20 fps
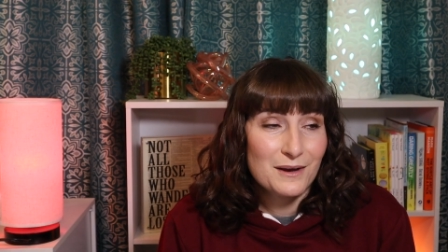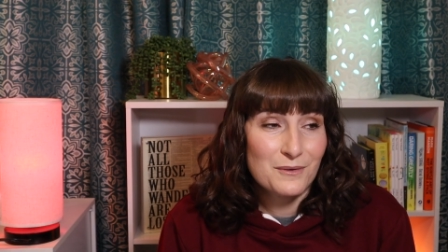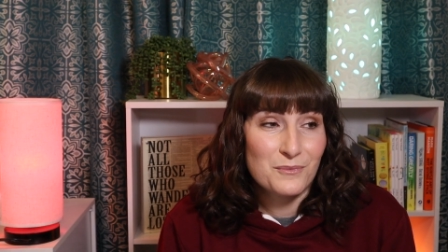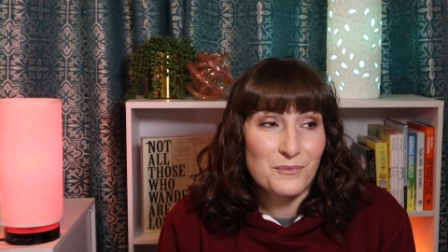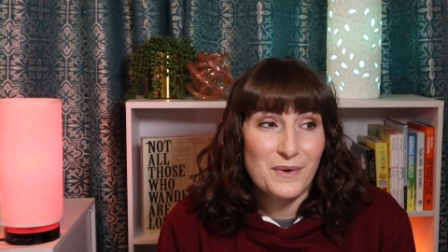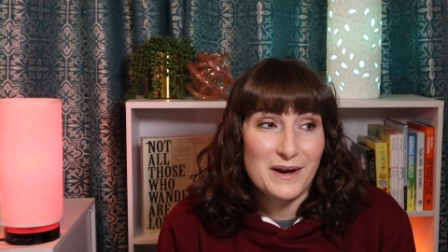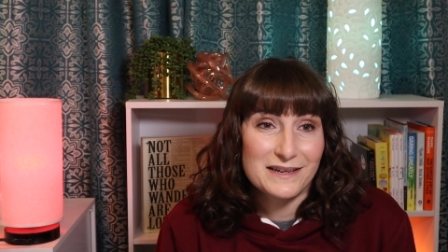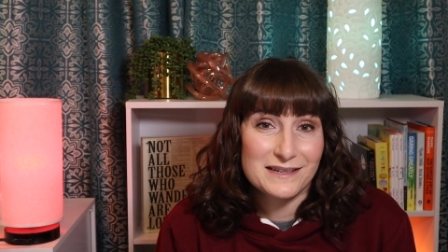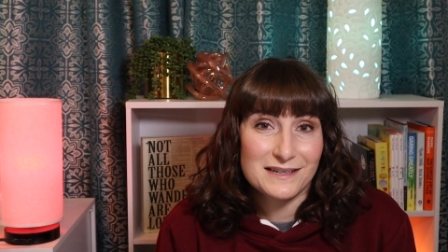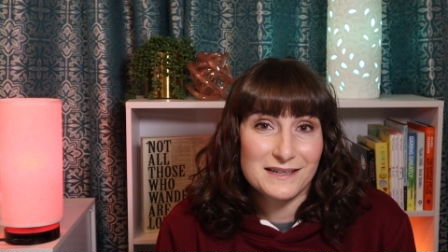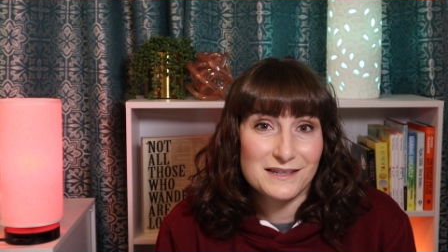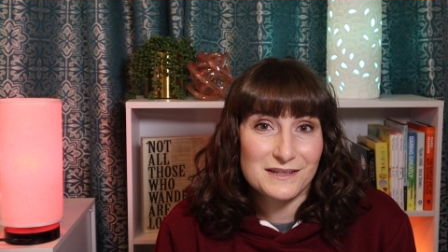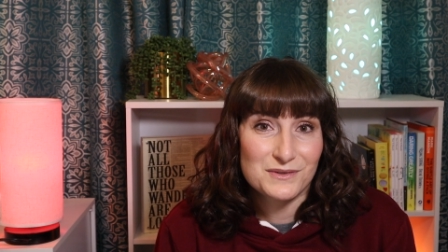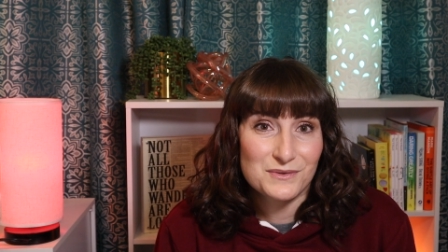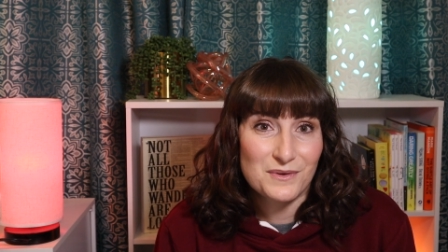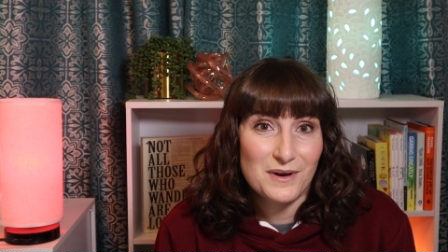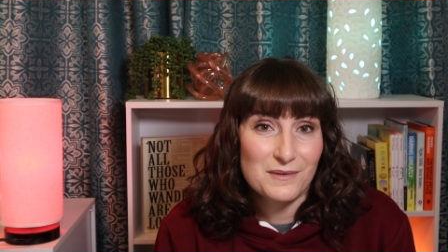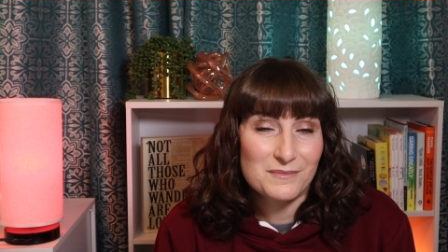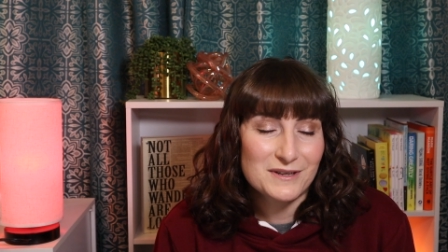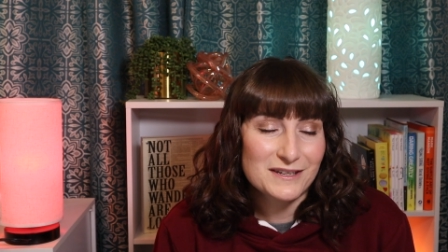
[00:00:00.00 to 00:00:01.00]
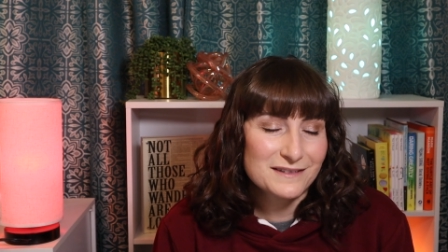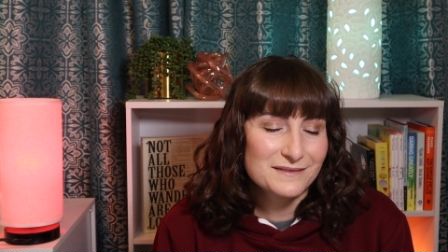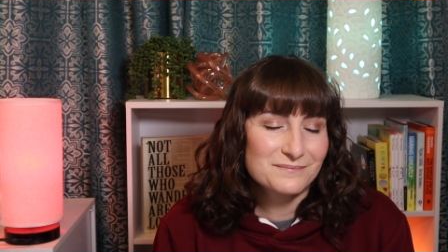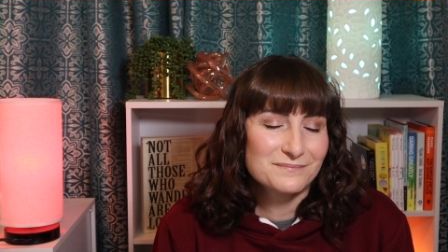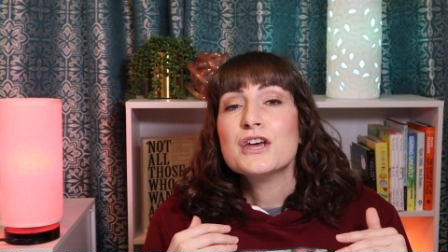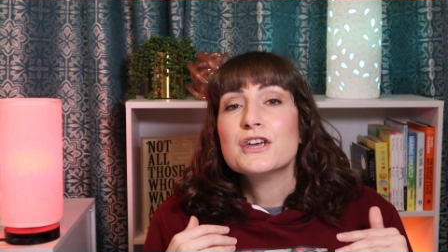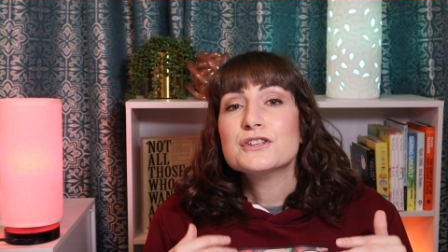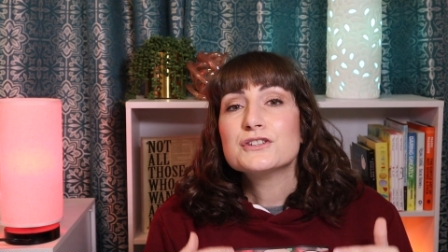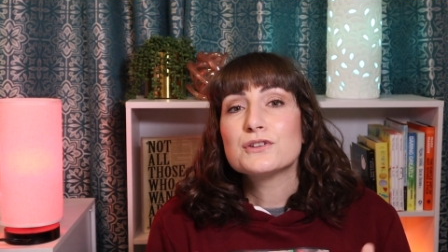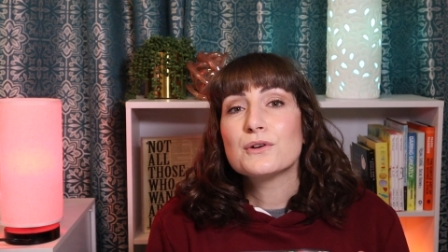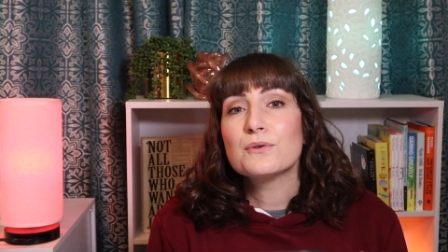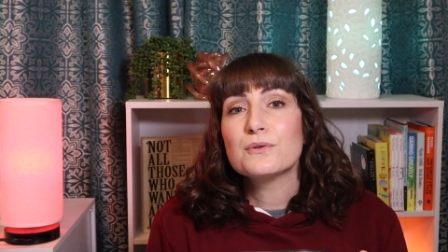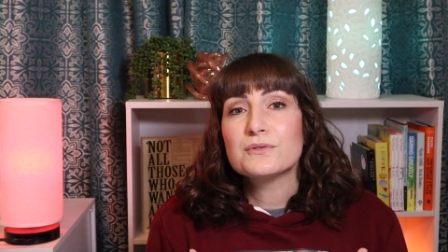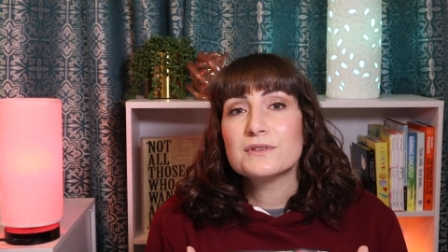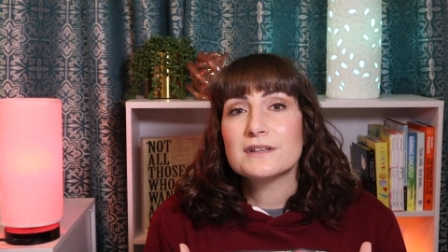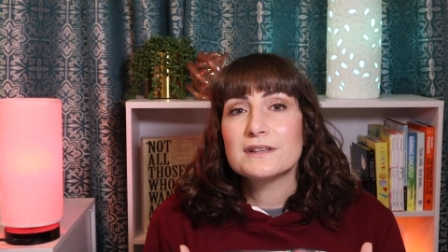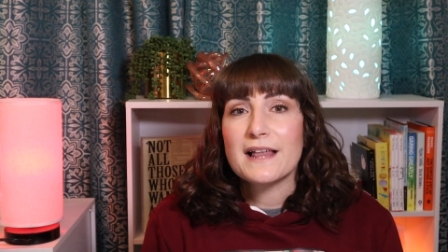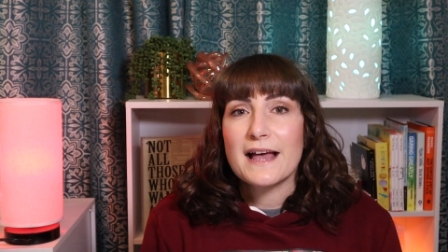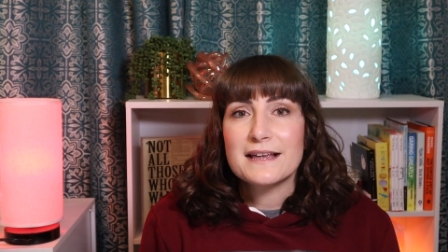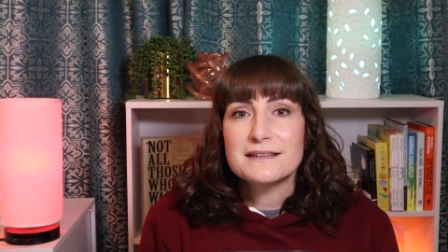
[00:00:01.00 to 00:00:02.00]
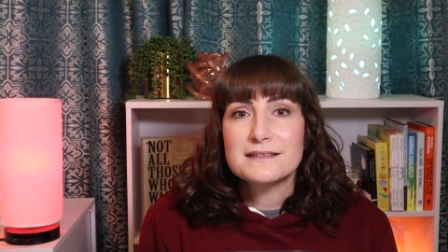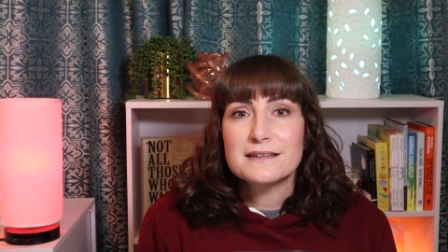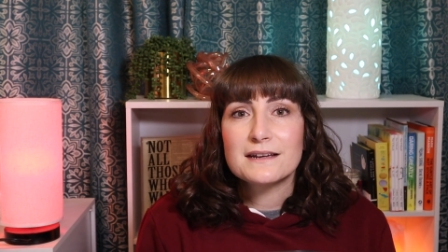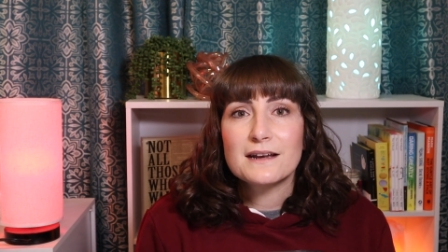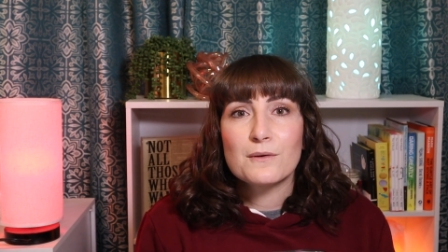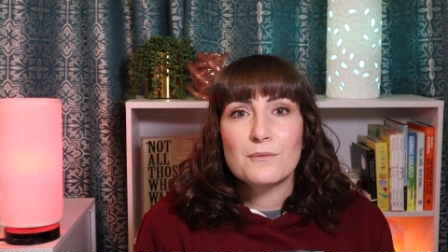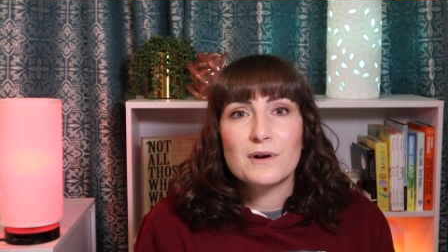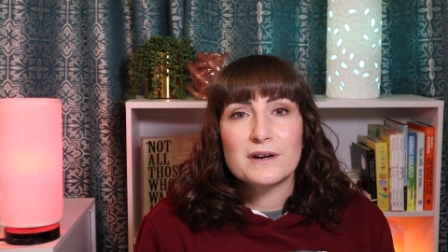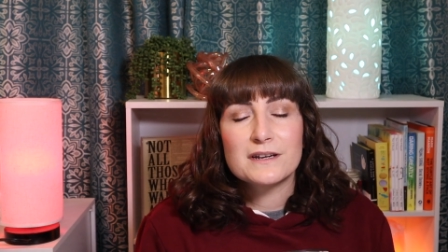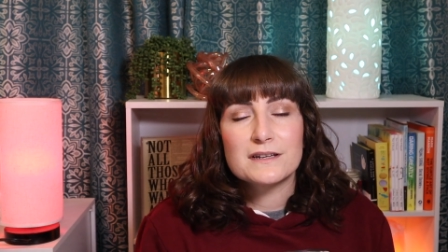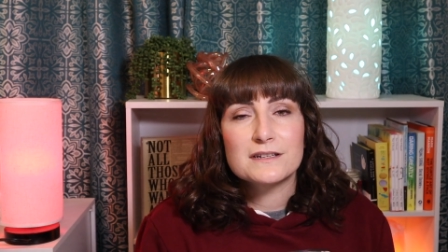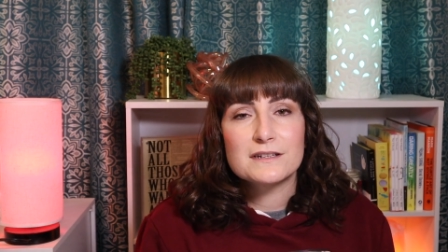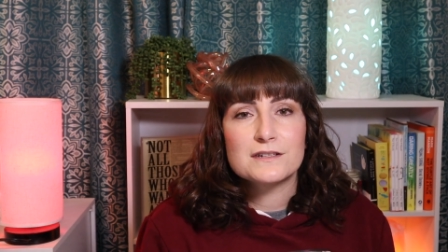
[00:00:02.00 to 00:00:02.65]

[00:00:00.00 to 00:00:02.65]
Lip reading: way to describe it. So the last thing I wanted